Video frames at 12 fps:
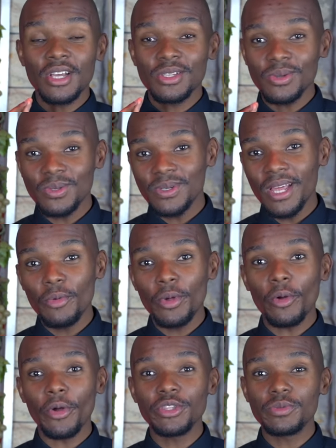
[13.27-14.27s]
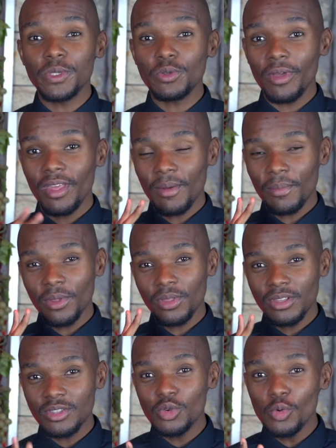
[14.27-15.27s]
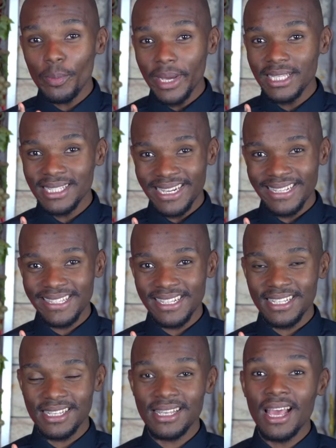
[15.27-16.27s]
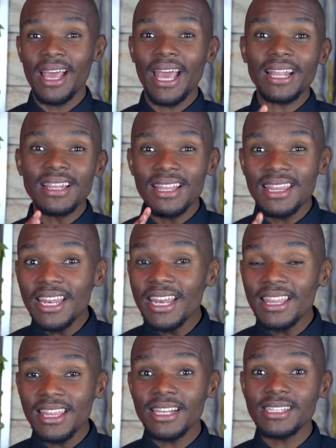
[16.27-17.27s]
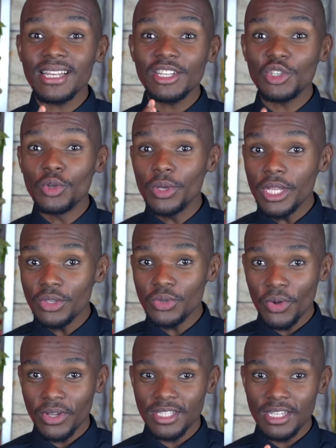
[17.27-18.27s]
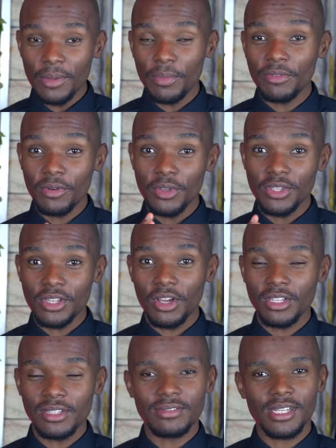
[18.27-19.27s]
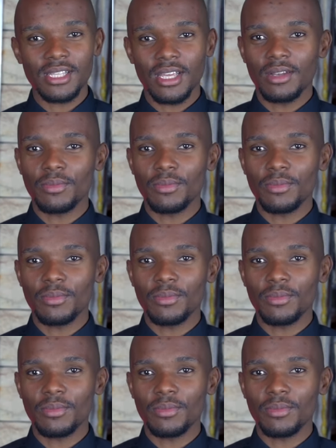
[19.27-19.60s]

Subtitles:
So today we're going to be talking about the two main strategies and the three things that you need to consider before you start investing in